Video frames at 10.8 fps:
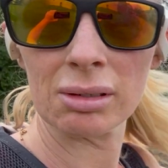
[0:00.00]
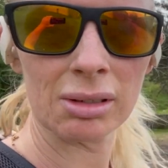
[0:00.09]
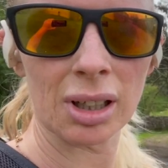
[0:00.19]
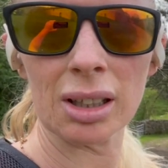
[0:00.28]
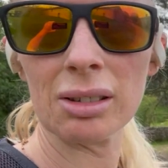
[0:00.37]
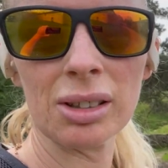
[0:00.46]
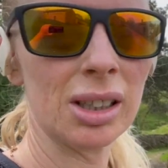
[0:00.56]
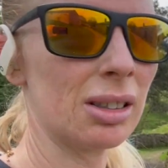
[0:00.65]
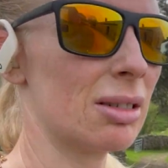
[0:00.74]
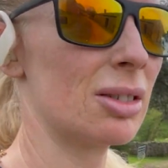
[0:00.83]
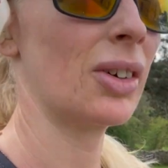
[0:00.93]
I'll do it.
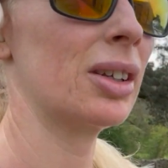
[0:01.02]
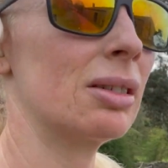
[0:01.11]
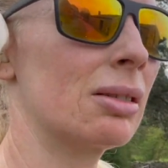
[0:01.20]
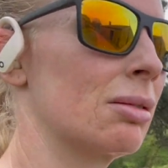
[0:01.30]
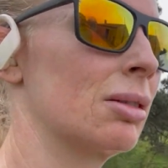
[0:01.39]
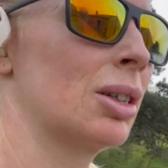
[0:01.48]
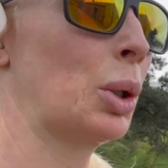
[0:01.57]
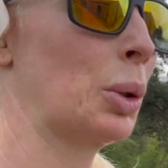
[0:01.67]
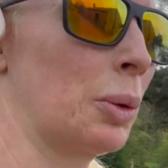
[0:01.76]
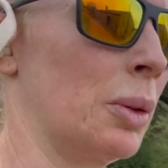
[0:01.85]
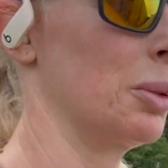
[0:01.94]
It's fine.
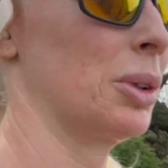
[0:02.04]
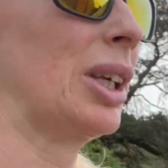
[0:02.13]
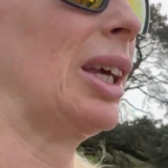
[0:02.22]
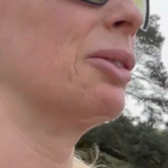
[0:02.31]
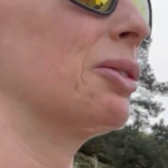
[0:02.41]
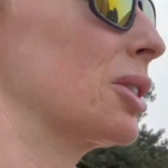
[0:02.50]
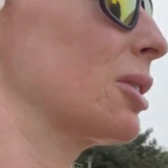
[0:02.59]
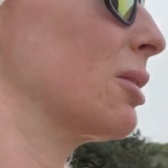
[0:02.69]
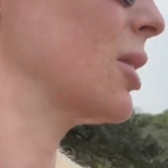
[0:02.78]
I'm a gift. I